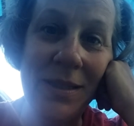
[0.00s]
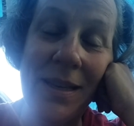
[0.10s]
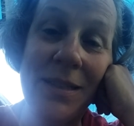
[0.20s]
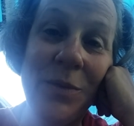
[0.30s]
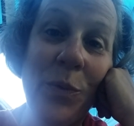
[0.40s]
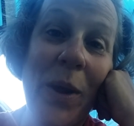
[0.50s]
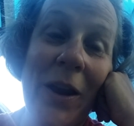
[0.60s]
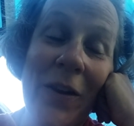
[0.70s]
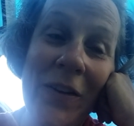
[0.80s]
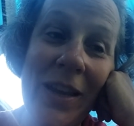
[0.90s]
signs of
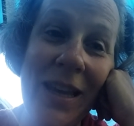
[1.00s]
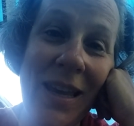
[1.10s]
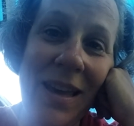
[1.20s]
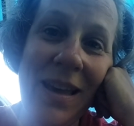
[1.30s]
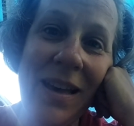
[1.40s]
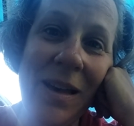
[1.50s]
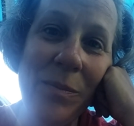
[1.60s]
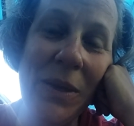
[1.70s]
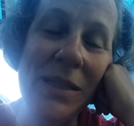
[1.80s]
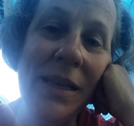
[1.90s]
wear.
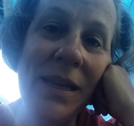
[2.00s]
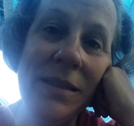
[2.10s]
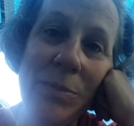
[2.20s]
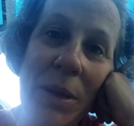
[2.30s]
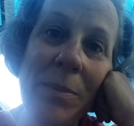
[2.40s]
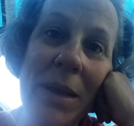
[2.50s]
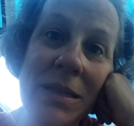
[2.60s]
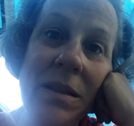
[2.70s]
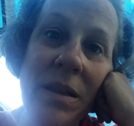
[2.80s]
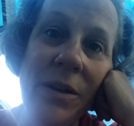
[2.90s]
Because I guess Betty
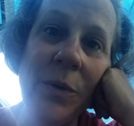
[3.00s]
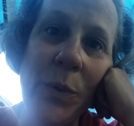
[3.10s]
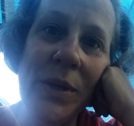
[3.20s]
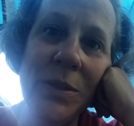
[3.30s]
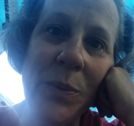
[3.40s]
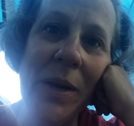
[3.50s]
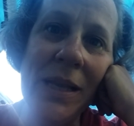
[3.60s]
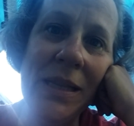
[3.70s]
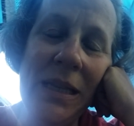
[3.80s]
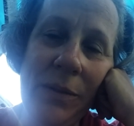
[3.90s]
makes a lot of noise when I
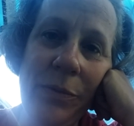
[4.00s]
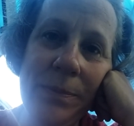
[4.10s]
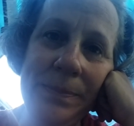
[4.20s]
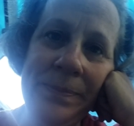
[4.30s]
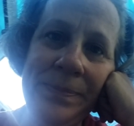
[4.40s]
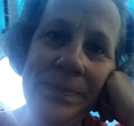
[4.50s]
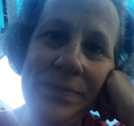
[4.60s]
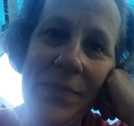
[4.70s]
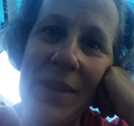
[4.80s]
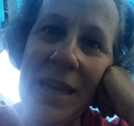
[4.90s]
leave.
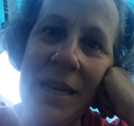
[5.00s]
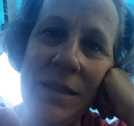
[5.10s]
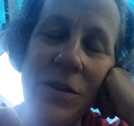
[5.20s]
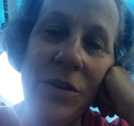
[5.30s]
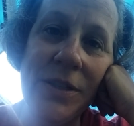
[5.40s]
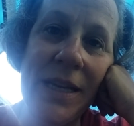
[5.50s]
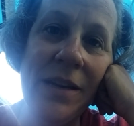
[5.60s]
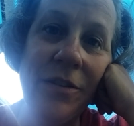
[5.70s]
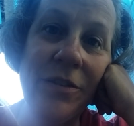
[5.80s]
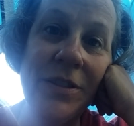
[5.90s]
And it's hard to
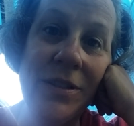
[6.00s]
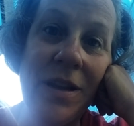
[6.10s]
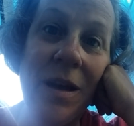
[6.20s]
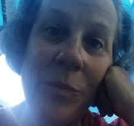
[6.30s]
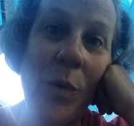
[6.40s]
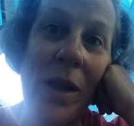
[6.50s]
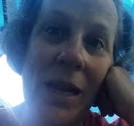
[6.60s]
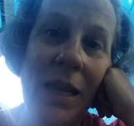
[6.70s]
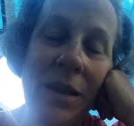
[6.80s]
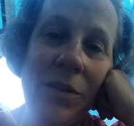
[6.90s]
get her to stop
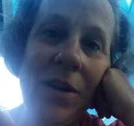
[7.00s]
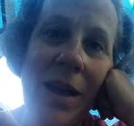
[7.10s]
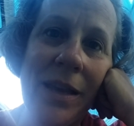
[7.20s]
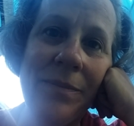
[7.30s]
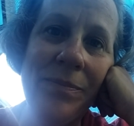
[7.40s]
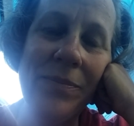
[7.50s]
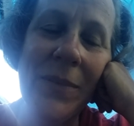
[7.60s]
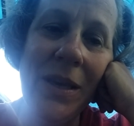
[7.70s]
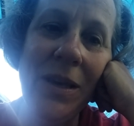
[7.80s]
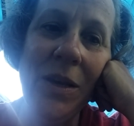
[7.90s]
whining and crying.
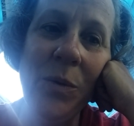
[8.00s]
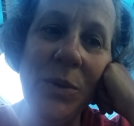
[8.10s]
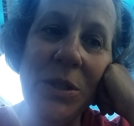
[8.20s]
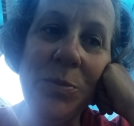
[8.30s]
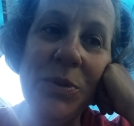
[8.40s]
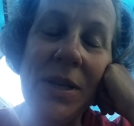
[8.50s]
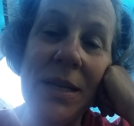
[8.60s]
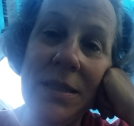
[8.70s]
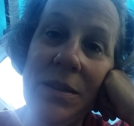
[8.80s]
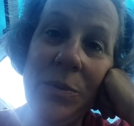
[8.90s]
Which is
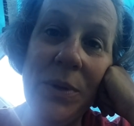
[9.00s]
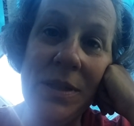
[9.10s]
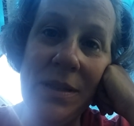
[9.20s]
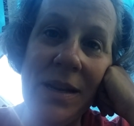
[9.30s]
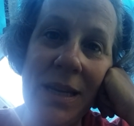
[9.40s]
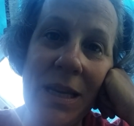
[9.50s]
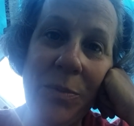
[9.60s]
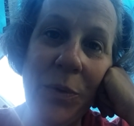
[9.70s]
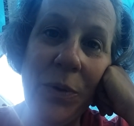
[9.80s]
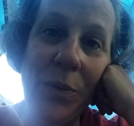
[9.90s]
precisely the reason that I keep
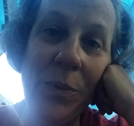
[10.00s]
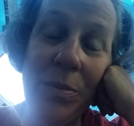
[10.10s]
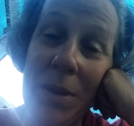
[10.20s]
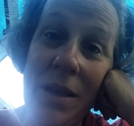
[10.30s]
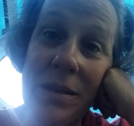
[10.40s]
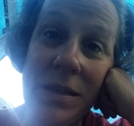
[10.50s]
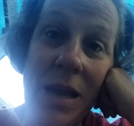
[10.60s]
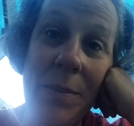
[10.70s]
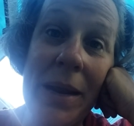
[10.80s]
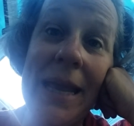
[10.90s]
her with me all the
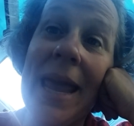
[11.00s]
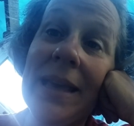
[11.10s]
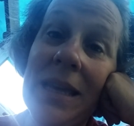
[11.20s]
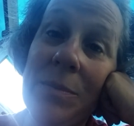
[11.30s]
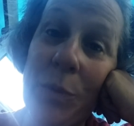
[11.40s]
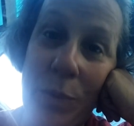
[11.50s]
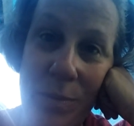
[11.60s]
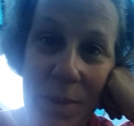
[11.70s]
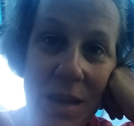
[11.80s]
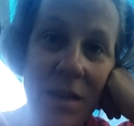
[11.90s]
time. And I can't keep her
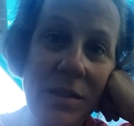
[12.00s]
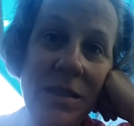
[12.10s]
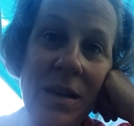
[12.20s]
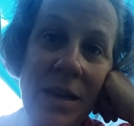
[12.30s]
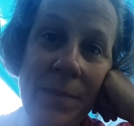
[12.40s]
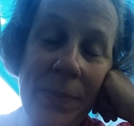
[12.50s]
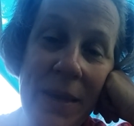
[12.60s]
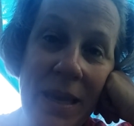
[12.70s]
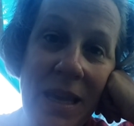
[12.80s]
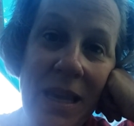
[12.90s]
with me all the time.
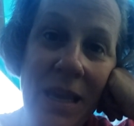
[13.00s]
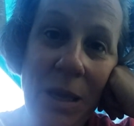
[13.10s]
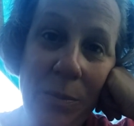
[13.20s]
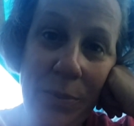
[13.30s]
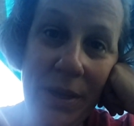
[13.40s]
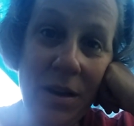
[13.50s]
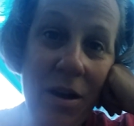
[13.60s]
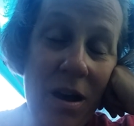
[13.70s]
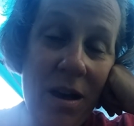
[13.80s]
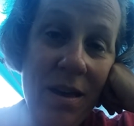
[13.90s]

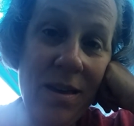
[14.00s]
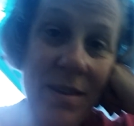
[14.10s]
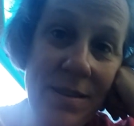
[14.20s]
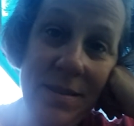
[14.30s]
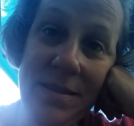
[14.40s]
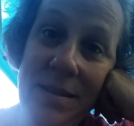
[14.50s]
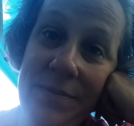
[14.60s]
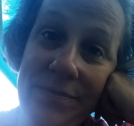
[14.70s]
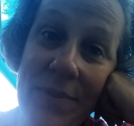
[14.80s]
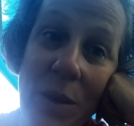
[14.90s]
Because,
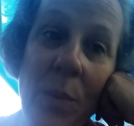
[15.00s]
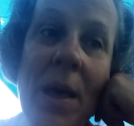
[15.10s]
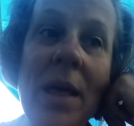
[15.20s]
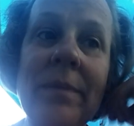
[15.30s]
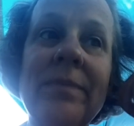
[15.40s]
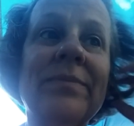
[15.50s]
well,